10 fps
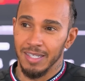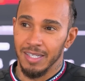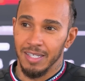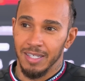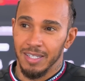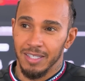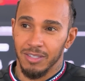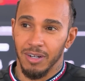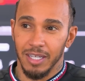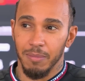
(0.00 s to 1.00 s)
the
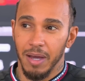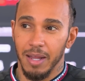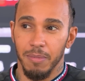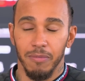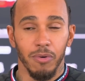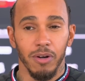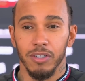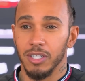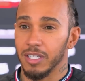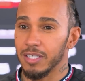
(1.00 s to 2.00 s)
worst Formula One
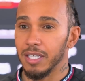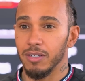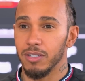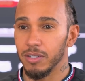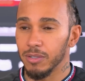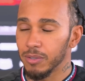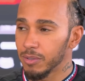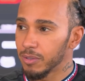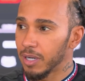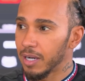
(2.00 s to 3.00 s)
season start
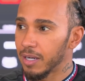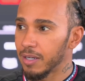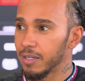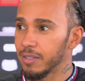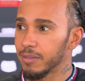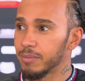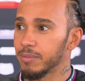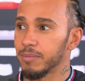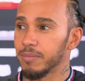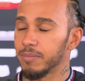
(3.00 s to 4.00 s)
that he's had.
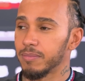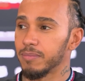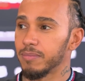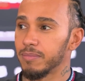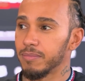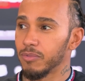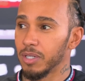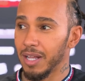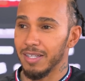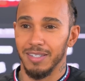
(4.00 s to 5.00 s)
And
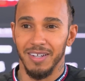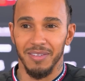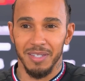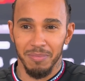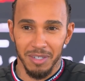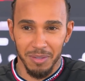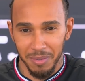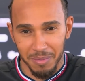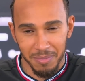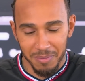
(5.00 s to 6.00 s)
Mercedes have had a
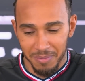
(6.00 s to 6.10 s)
woeful start